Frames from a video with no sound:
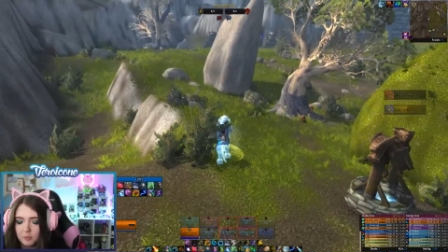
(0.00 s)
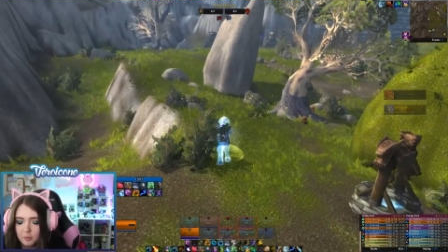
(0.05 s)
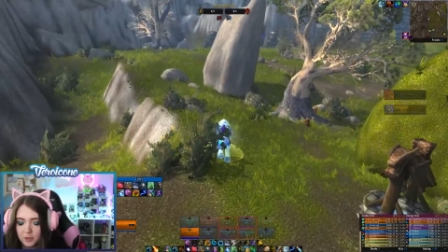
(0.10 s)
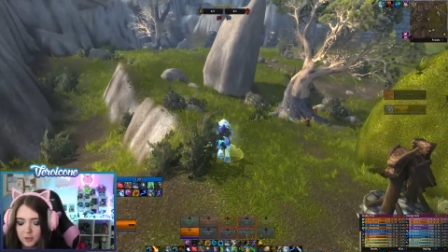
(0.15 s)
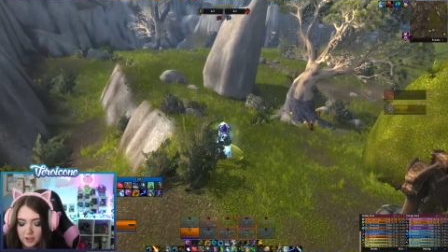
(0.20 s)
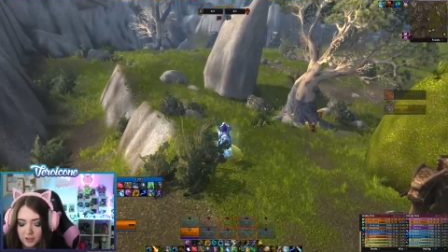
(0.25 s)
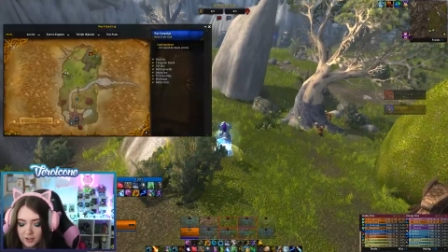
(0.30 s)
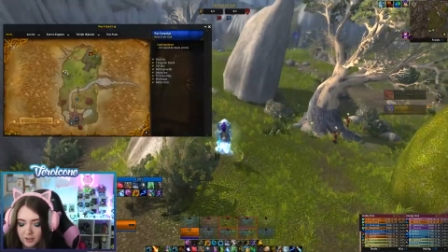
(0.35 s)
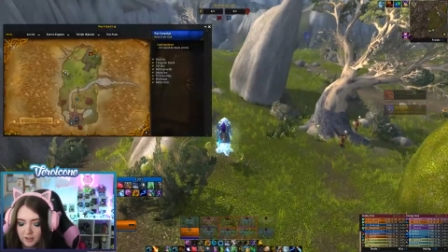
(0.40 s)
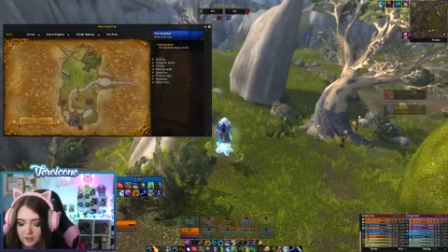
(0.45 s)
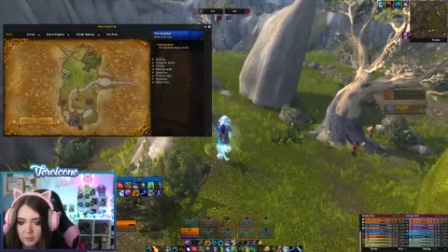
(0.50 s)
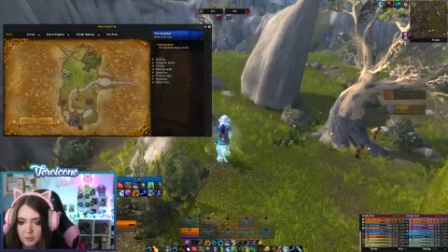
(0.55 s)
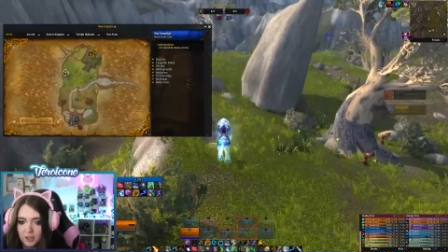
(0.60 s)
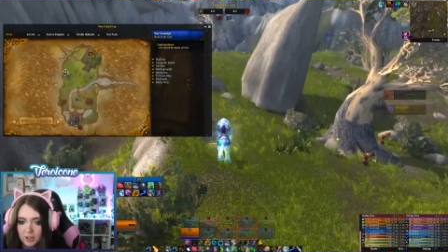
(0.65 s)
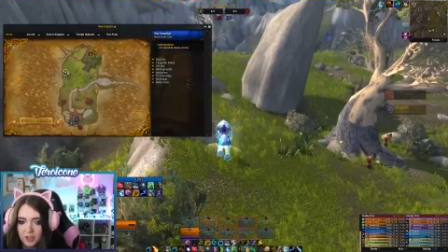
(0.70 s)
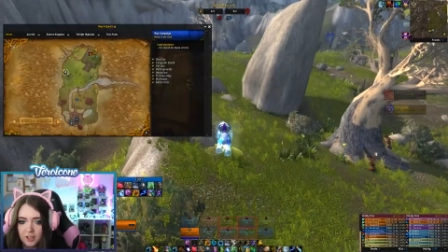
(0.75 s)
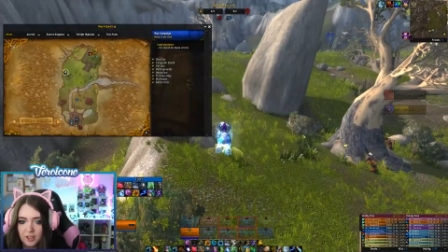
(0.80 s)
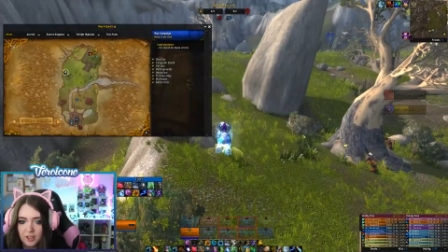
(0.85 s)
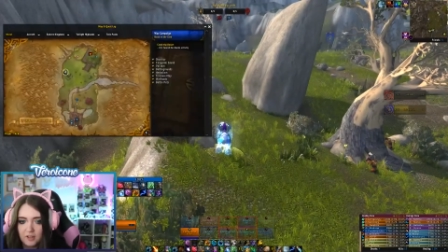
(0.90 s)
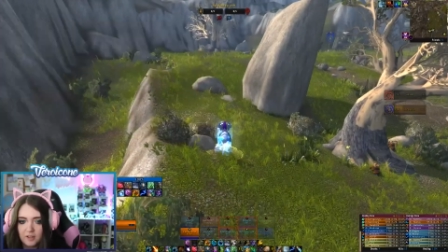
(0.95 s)
but that doesn't make
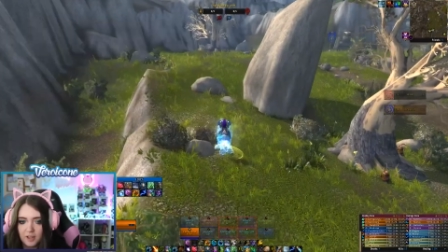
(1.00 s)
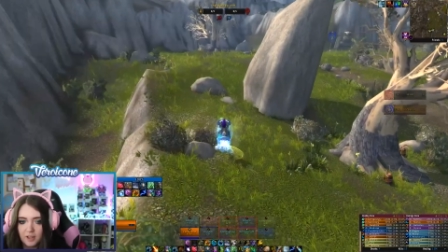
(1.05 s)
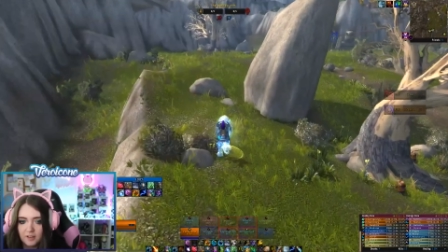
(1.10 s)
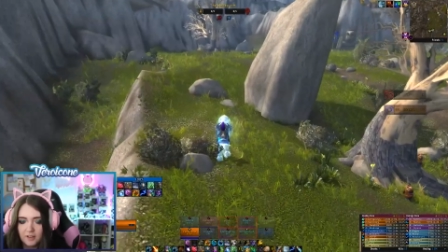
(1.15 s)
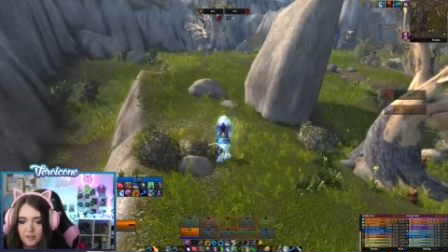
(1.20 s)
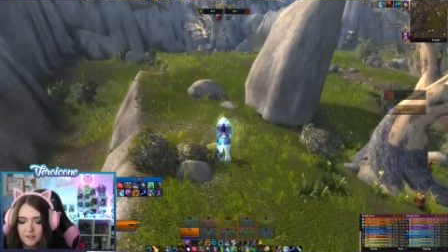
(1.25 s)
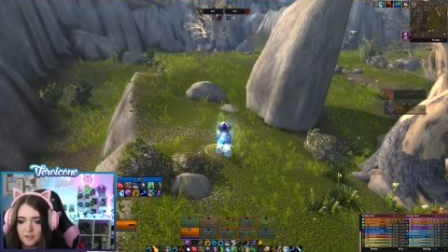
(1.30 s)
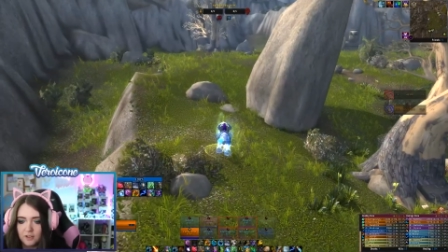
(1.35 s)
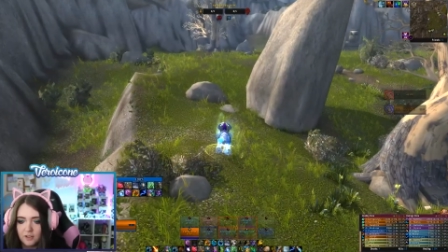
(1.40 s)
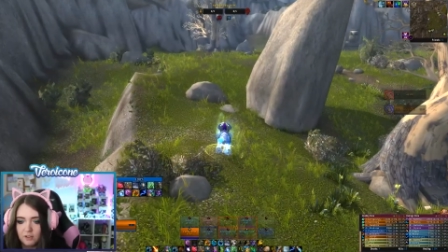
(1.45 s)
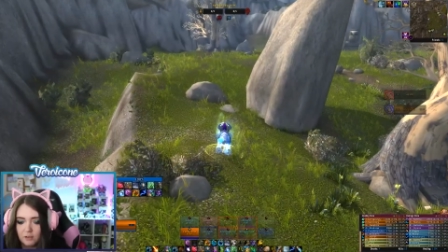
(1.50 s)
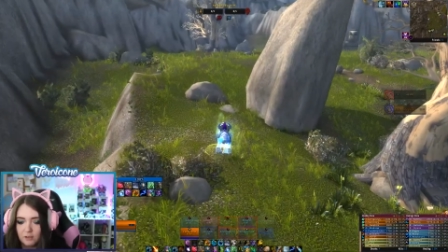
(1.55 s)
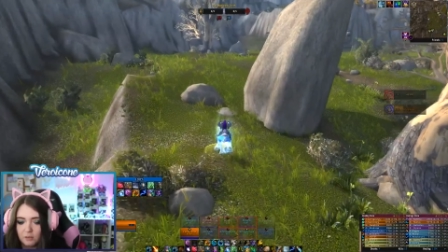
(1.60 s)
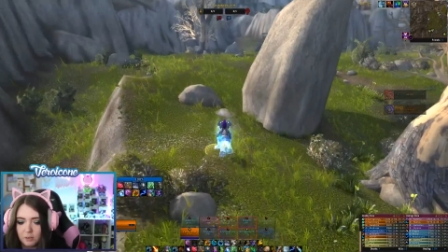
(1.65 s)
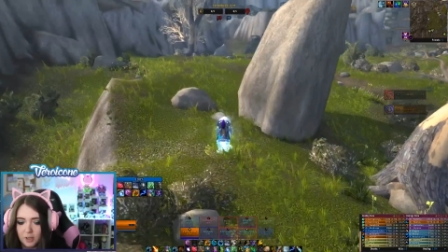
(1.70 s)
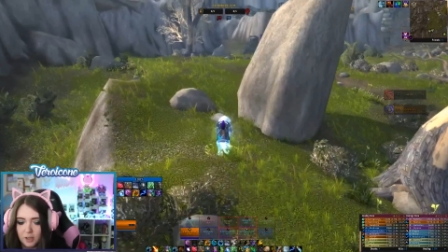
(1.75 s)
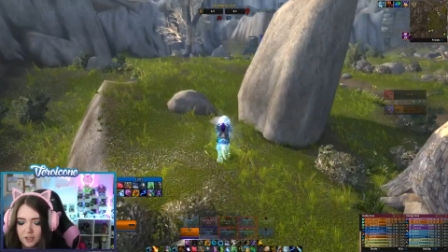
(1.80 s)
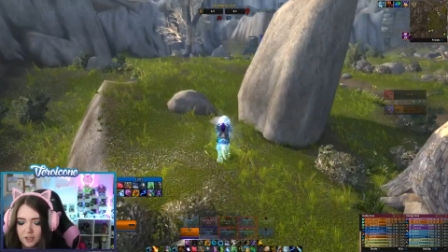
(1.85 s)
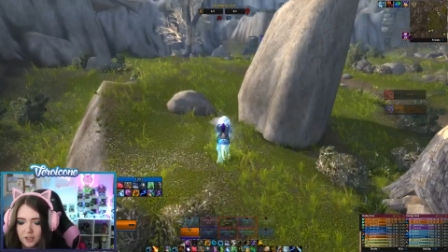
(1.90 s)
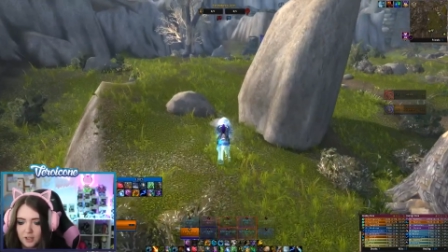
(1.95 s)
any sense if it shows
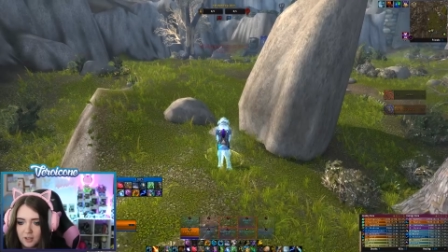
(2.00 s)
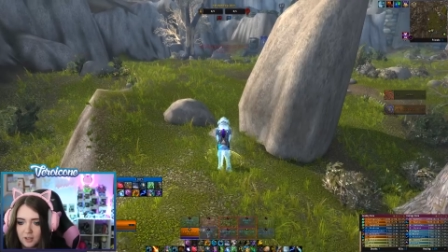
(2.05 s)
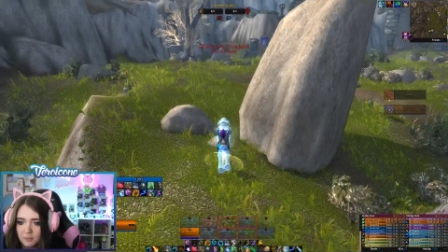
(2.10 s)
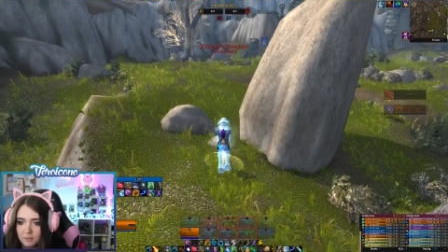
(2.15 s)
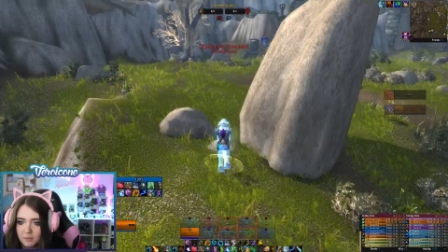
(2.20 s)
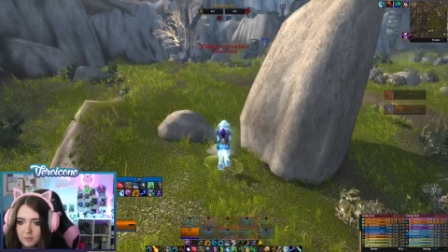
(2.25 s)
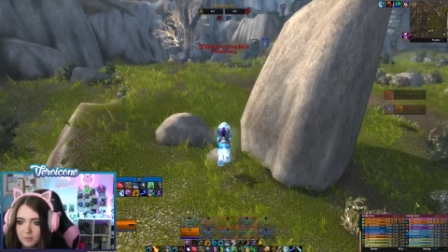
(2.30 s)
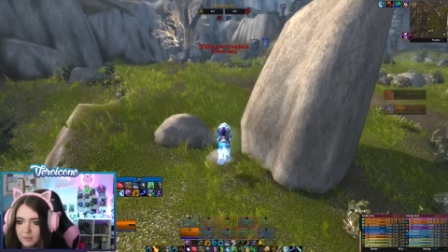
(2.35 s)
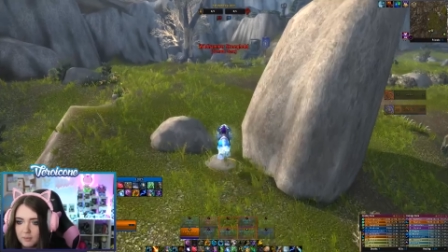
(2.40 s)
my team.